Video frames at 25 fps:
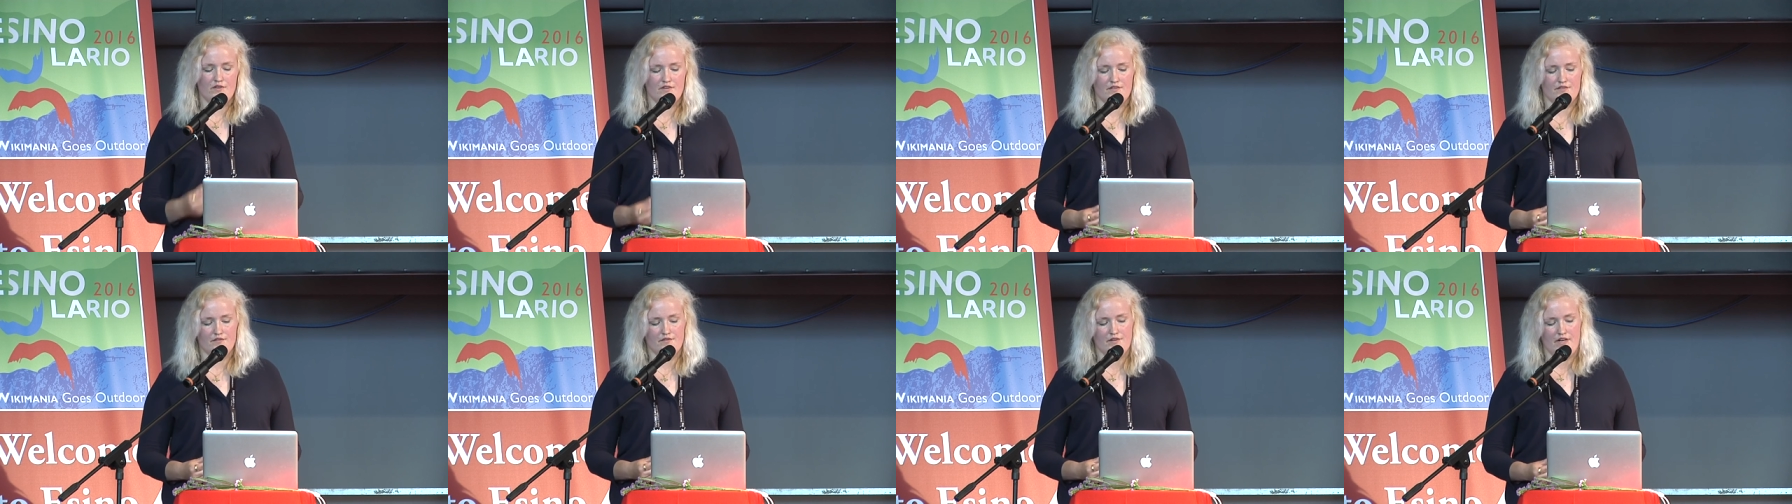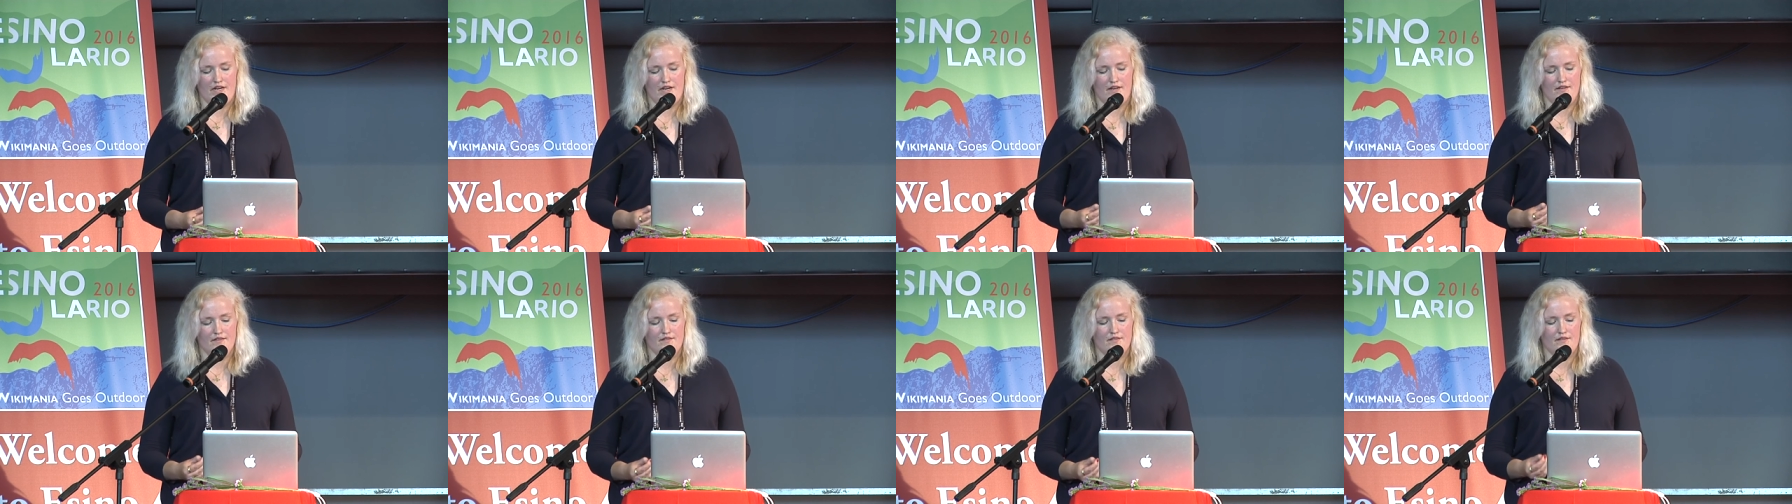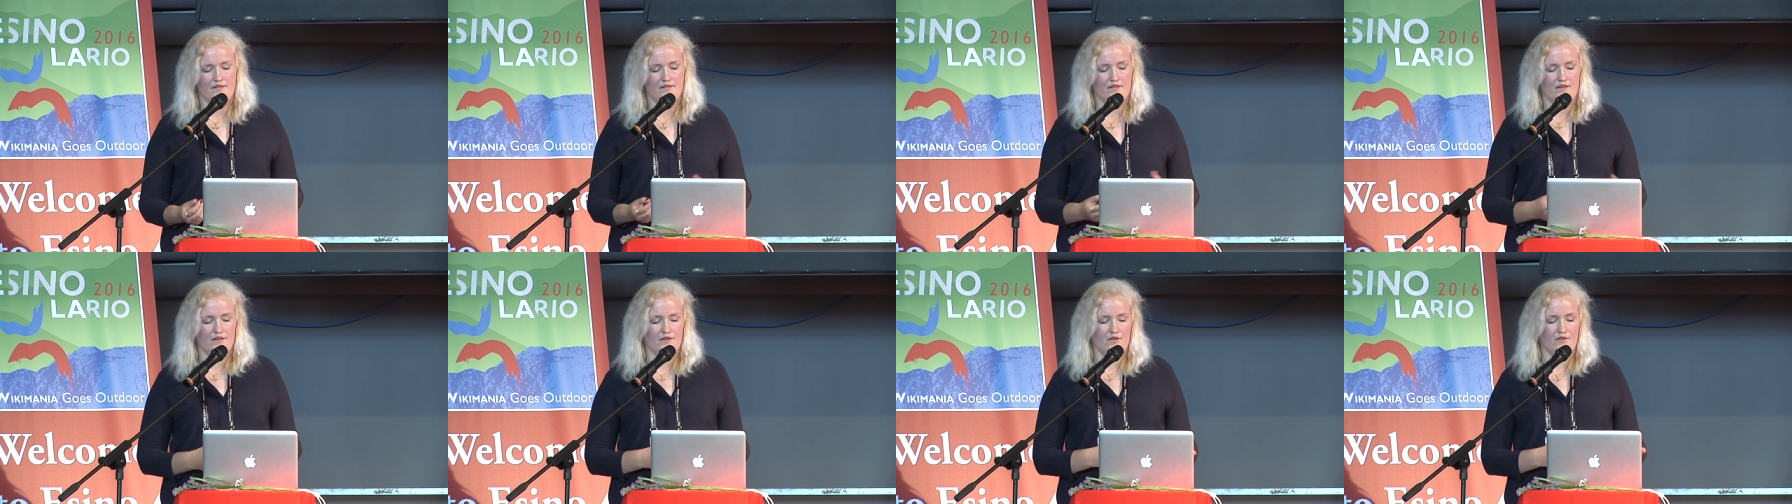restraints
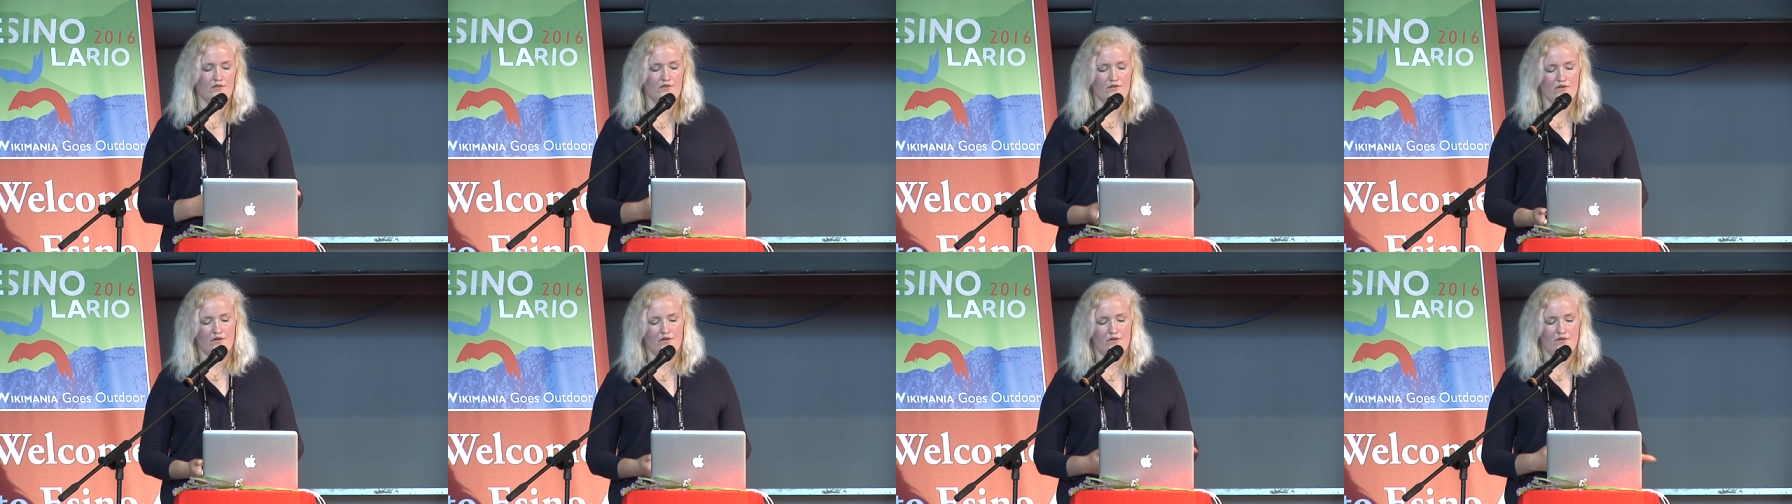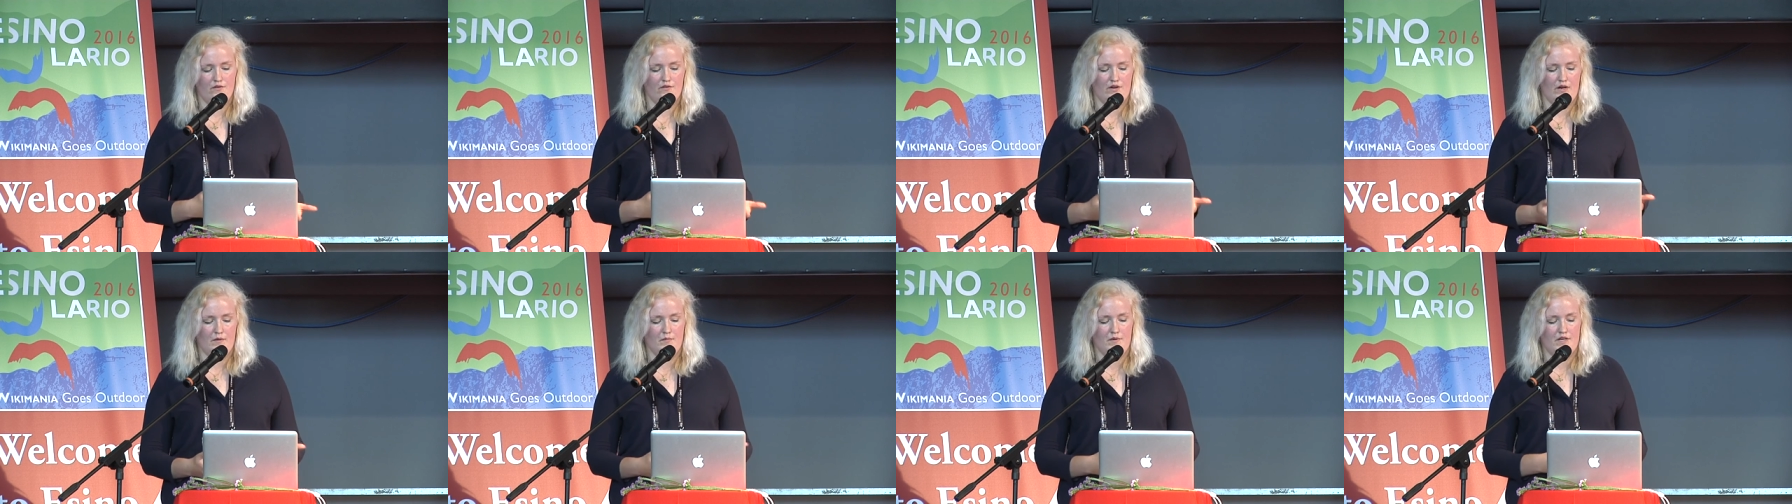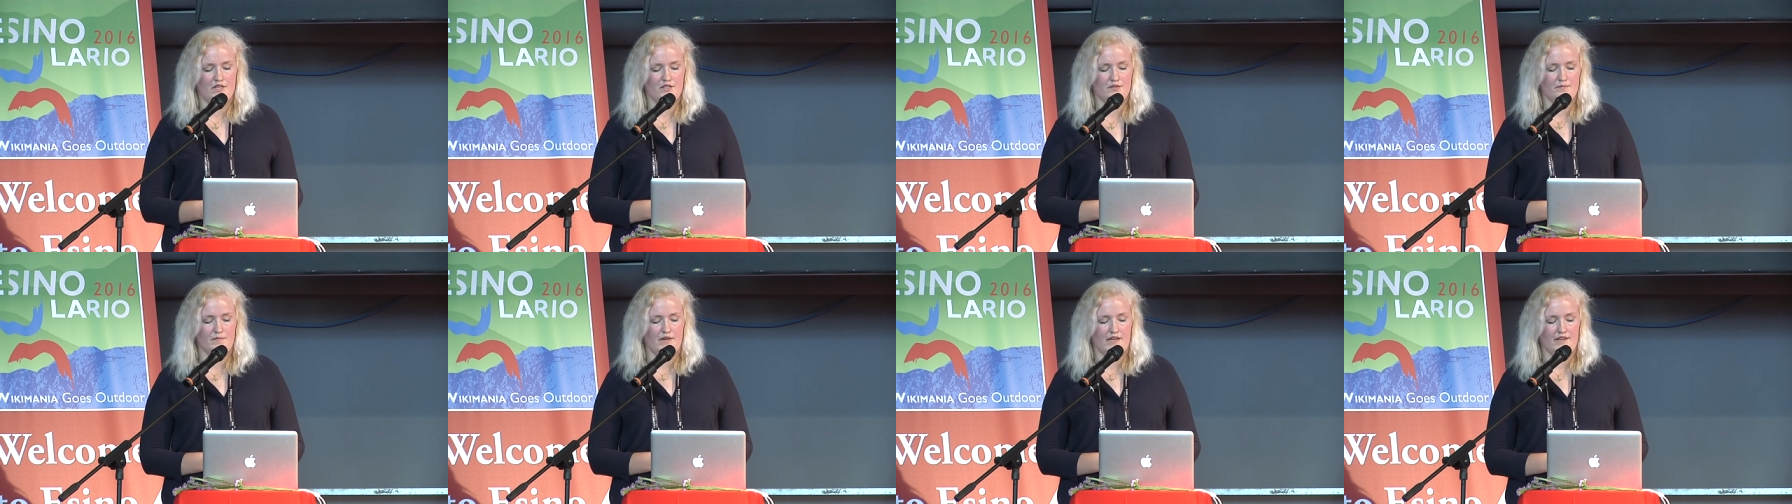and they don't know how
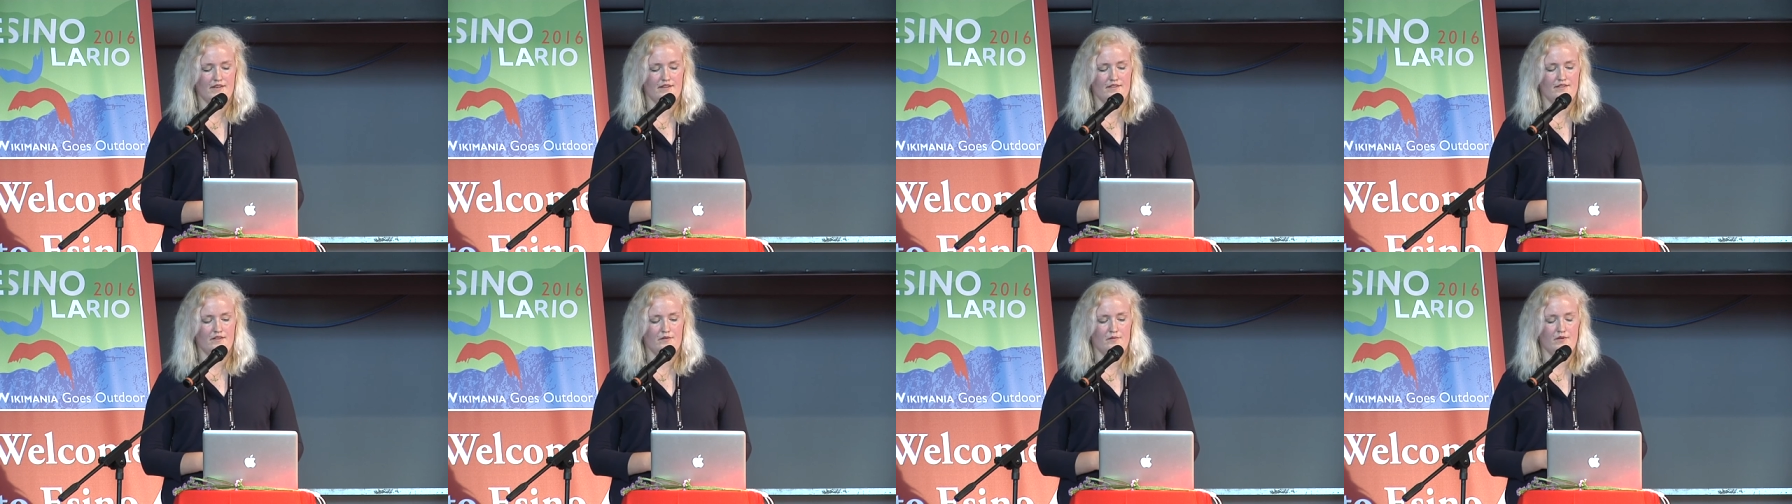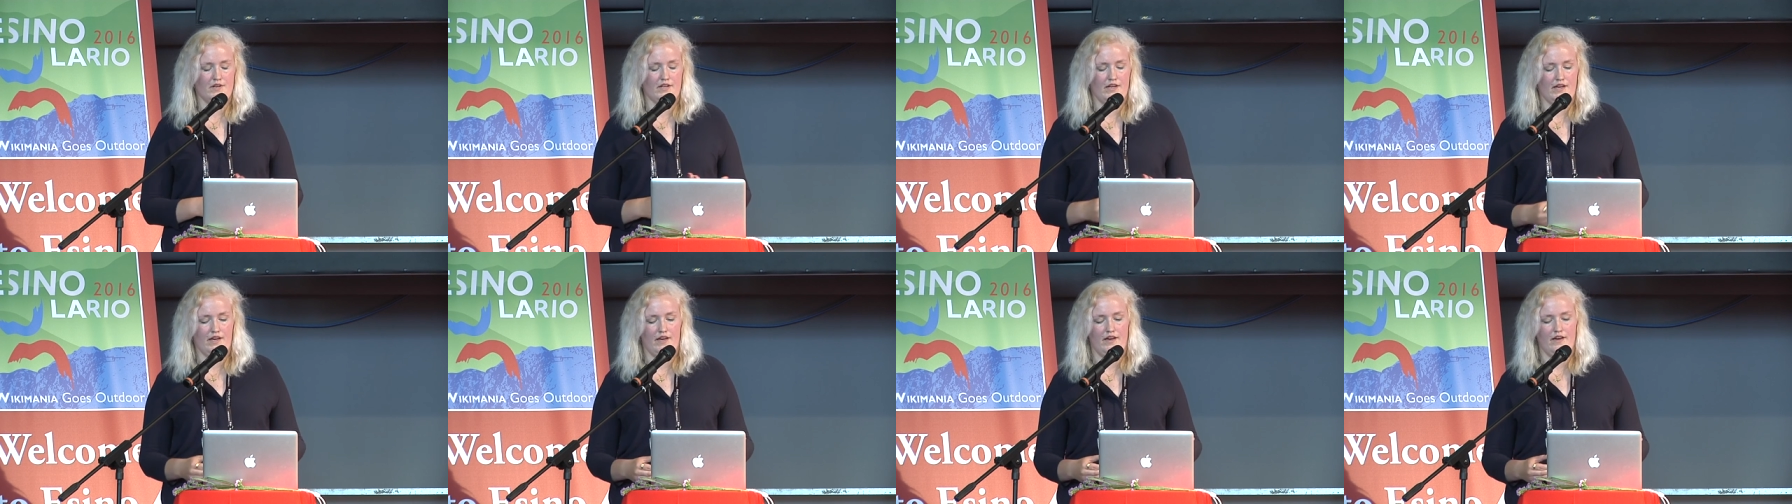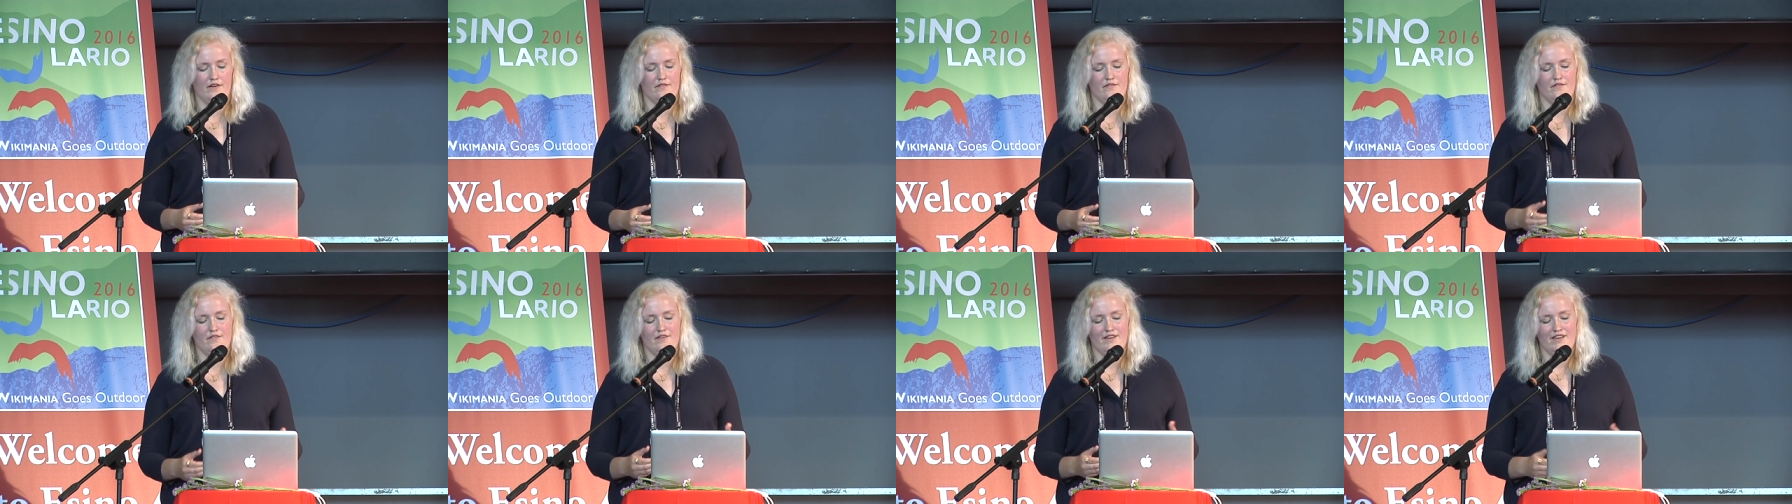much money they will
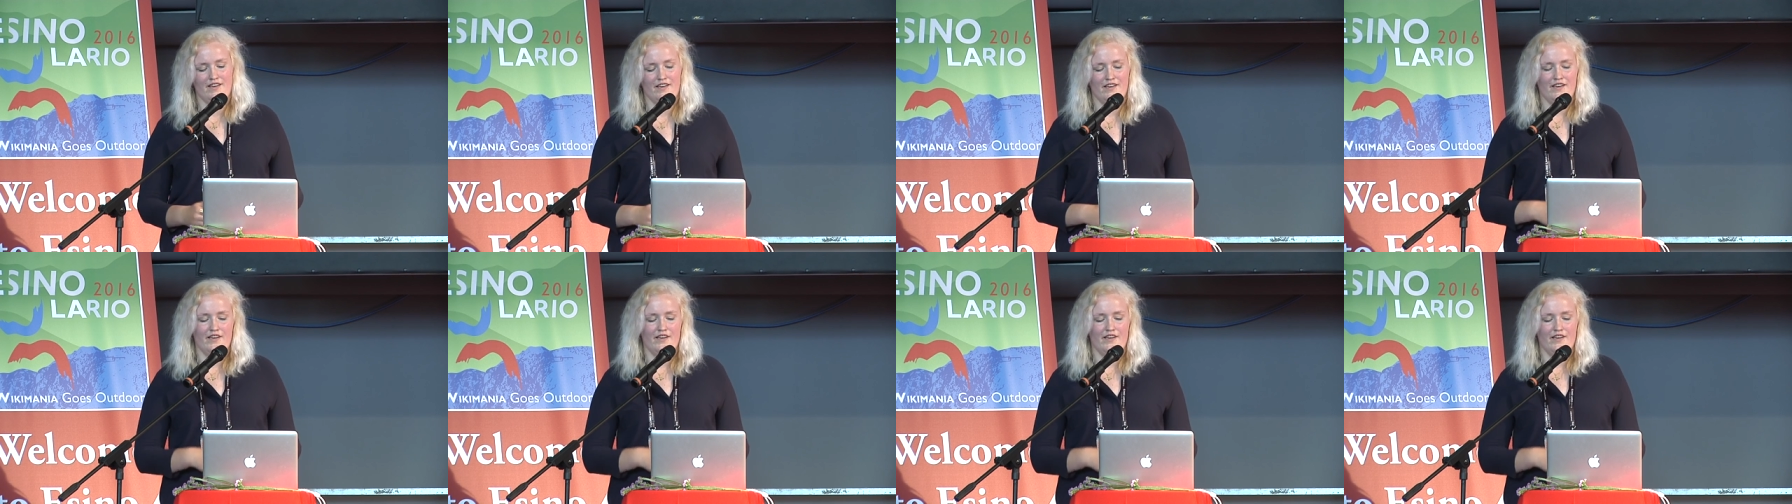have